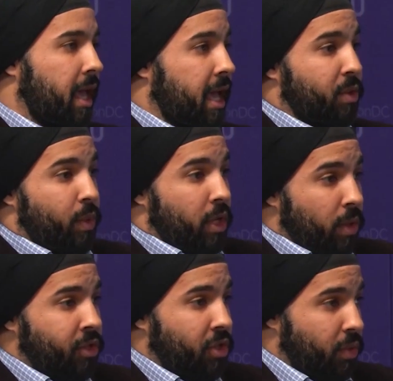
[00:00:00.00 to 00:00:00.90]
And we
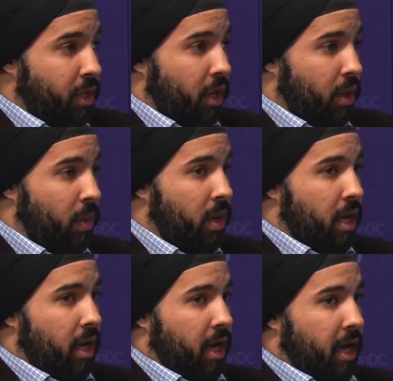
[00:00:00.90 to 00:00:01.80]
also know,
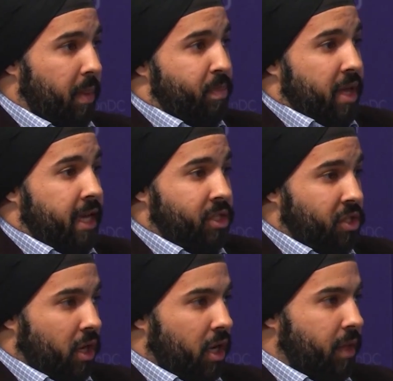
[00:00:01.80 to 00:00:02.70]

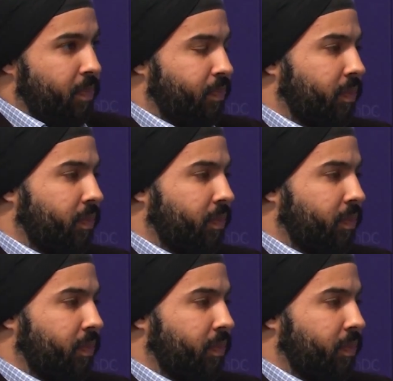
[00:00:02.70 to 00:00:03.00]
based on